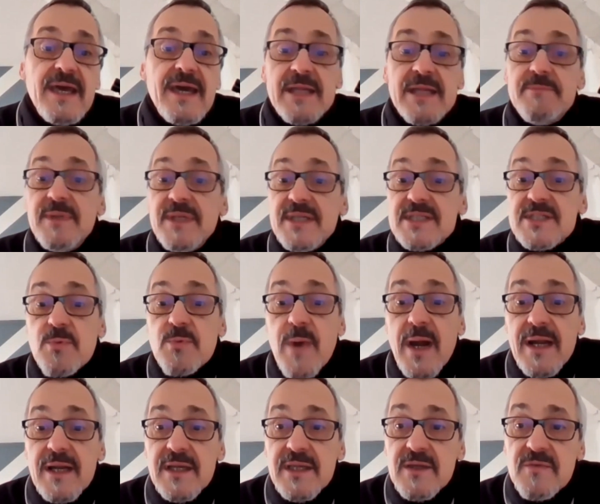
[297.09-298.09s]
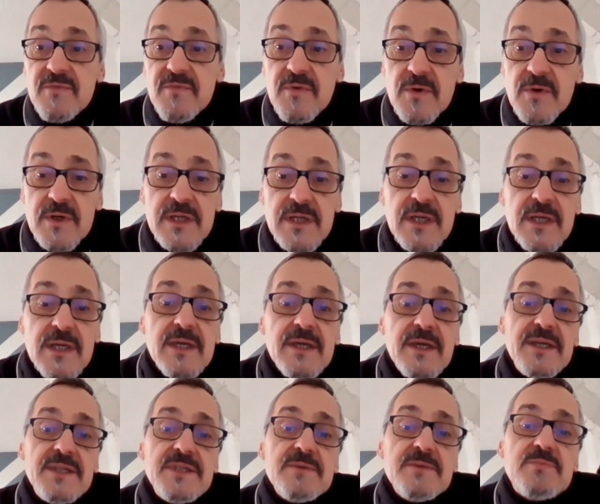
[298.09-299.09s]
had been struggling for
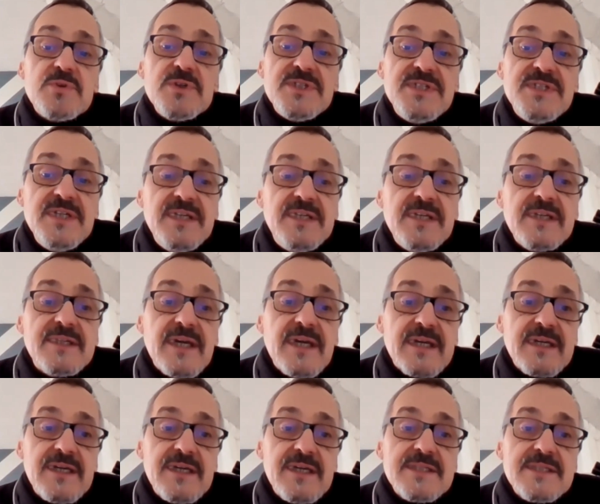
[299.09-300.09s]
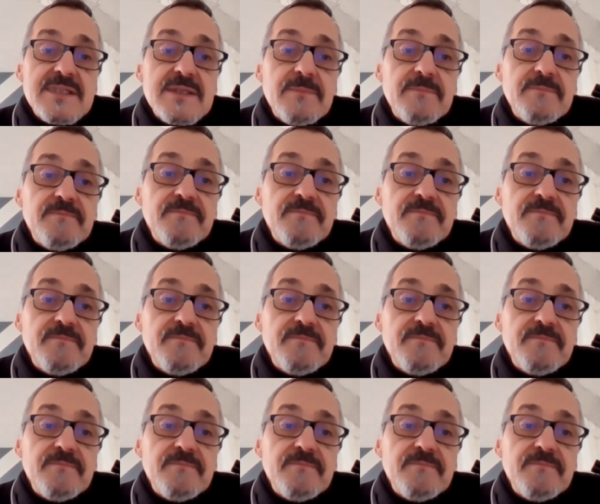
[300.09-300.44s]
in the preceding decades?